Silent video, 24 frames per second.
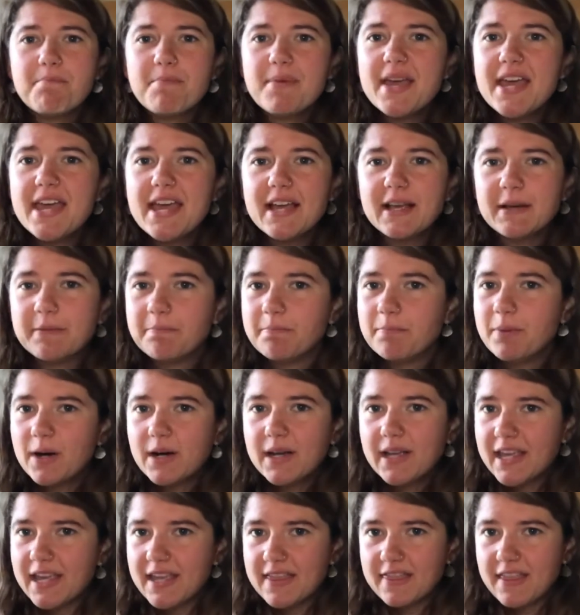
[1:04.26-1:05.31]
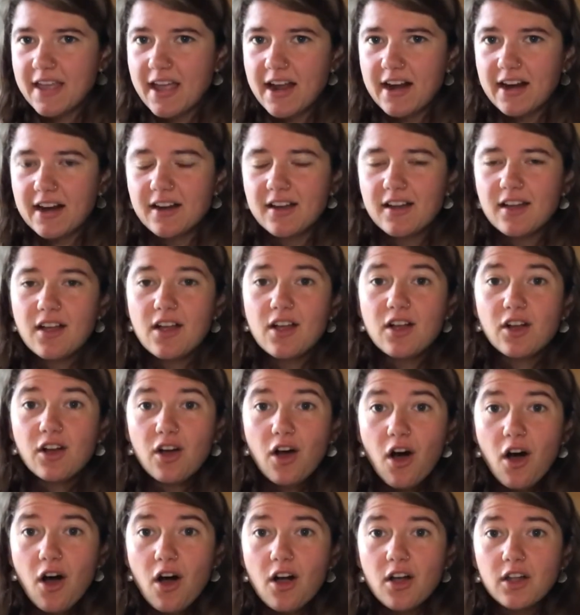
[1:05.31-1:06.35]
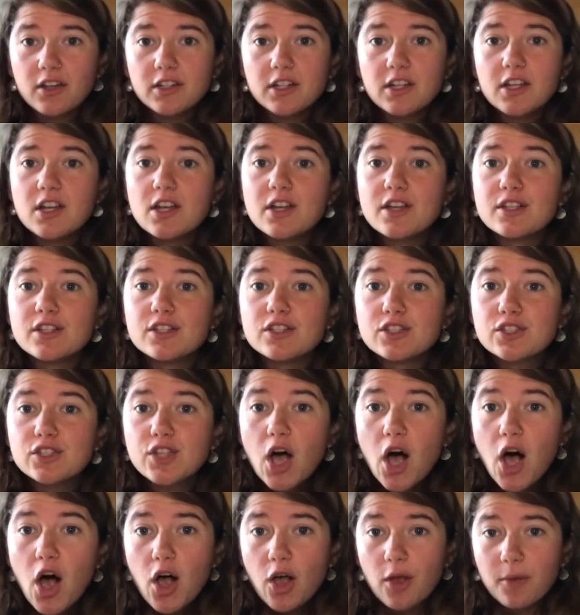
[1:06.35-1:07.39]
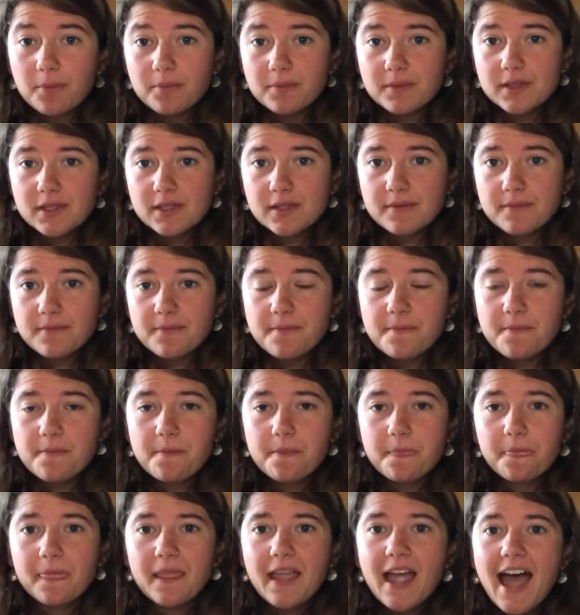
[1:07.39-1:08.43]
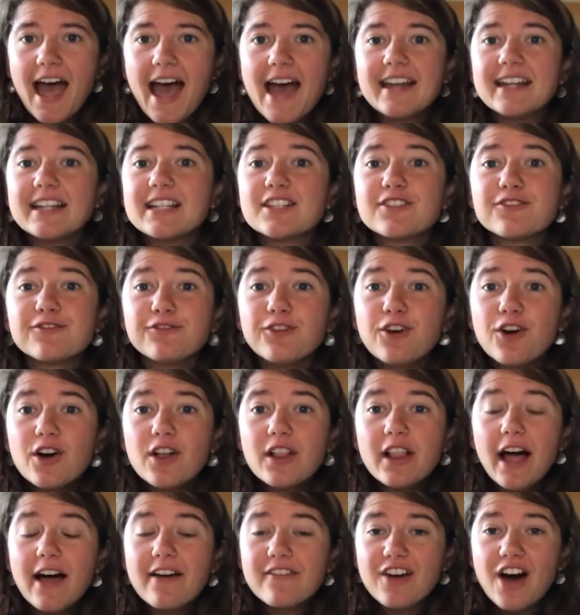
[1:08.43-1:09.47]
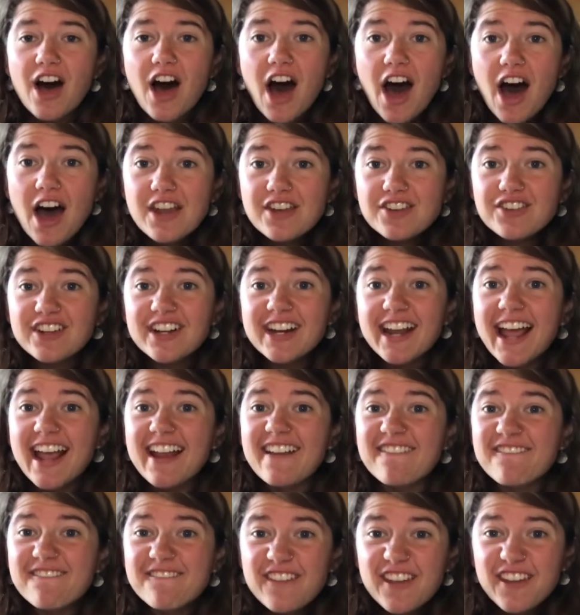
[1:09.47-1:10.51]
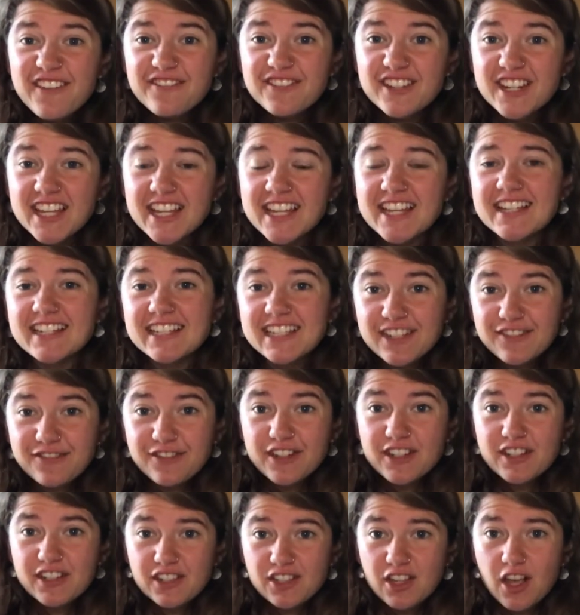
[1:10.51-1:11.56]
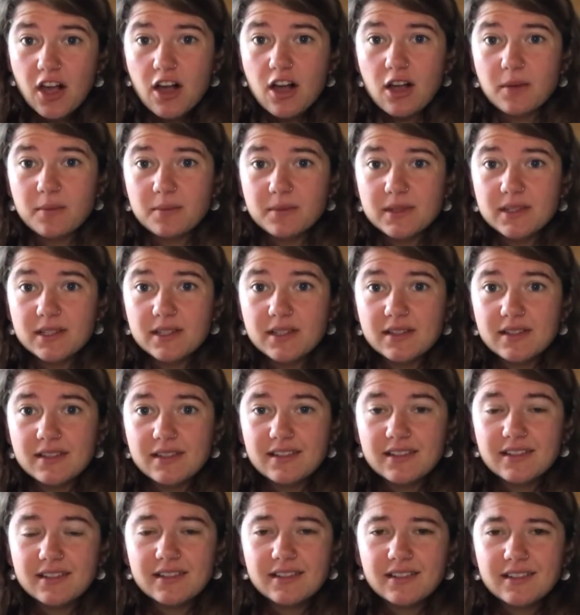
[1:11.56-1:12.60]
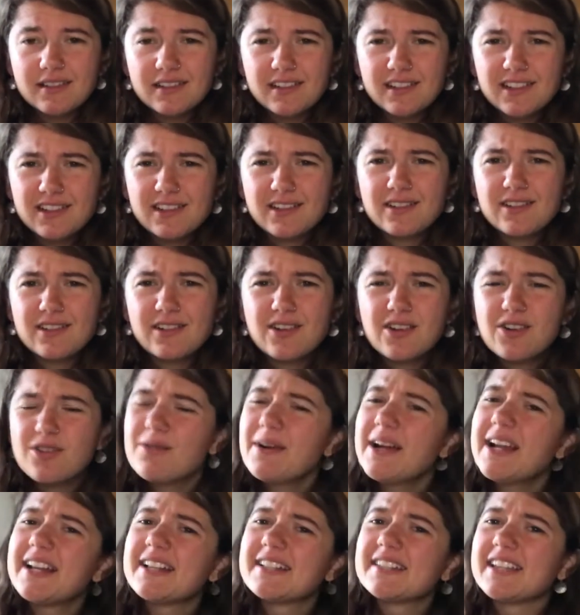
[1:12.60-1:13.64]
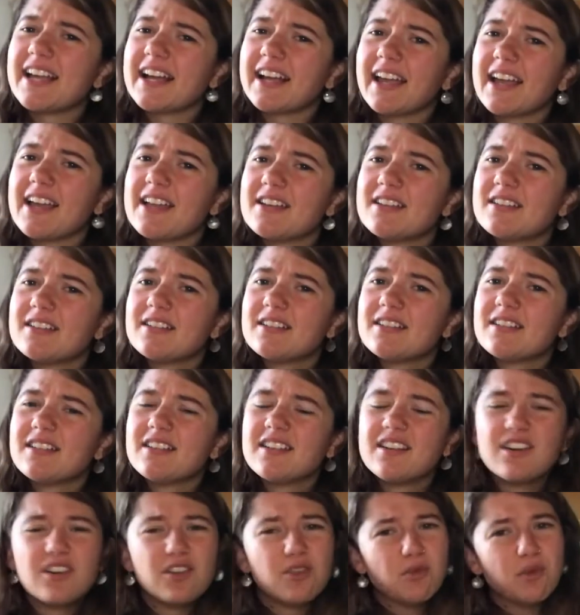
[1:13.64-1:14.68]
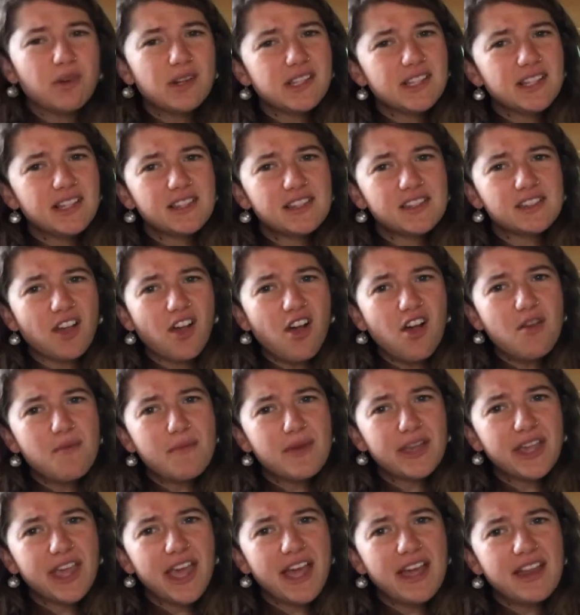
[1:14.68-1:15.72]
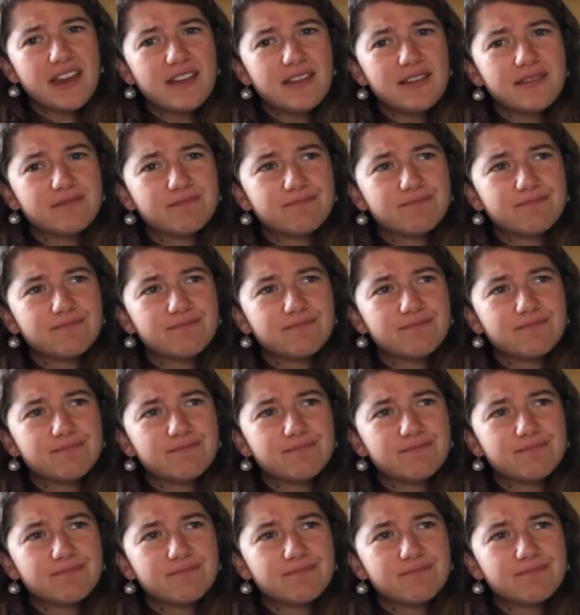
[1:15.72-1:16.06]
big book in there called Psalms, and it's full of 150 different psalms. Wait a second. What's a psalm again?